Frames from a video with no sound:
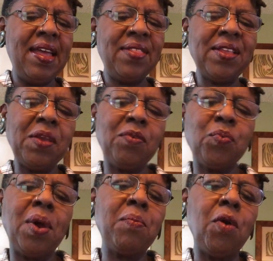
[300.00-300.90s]
I think there was
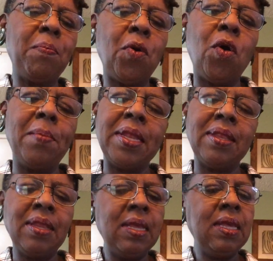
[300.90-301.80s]
one more poem
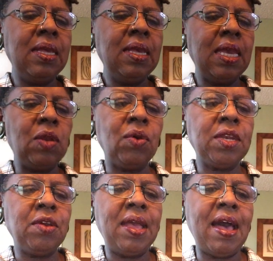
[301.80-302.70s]
in
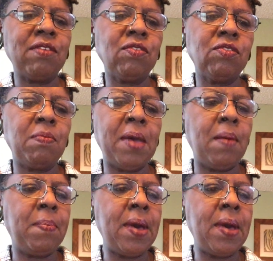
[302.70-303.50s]
Ordinary Hazards about